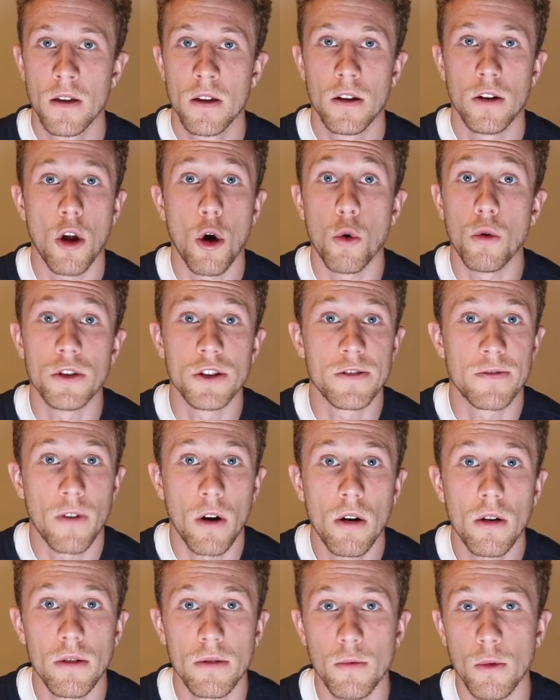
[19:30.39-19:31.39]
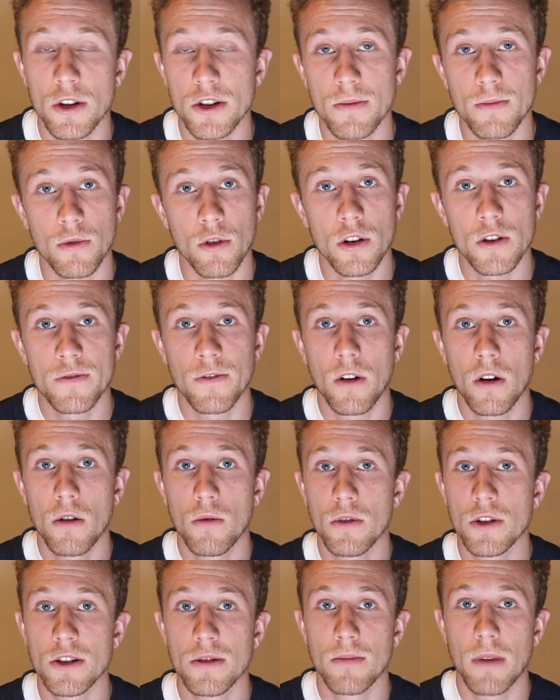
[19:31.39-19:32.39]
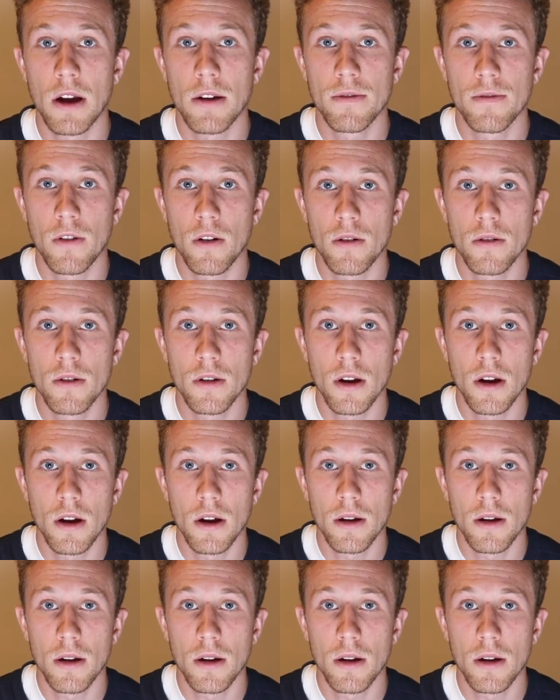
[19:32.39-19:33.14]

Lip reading: no one's fault. It wasn't Brooke's fault, it wasn't my fault.